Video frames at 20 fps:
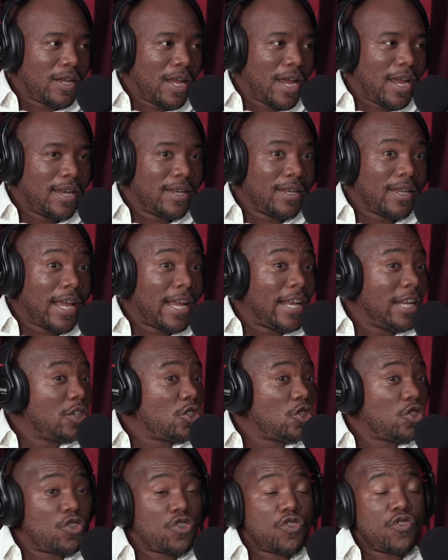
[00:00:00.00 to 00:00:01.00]
and it
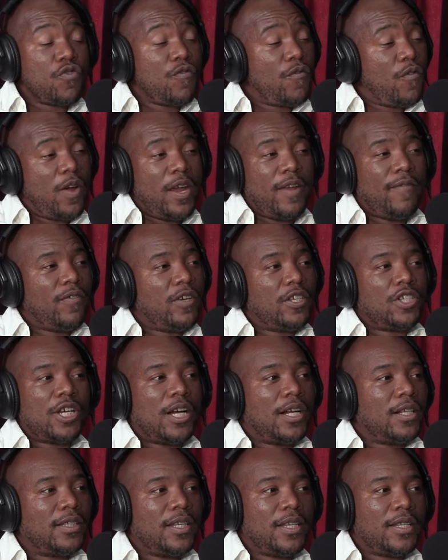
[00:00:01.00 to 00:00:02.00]
is true for every
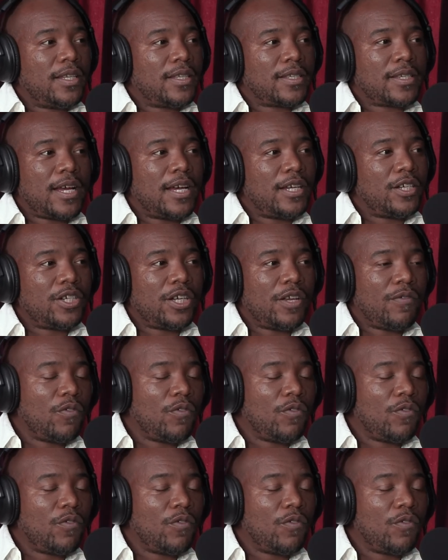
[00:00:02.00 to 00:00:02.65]
child in this country,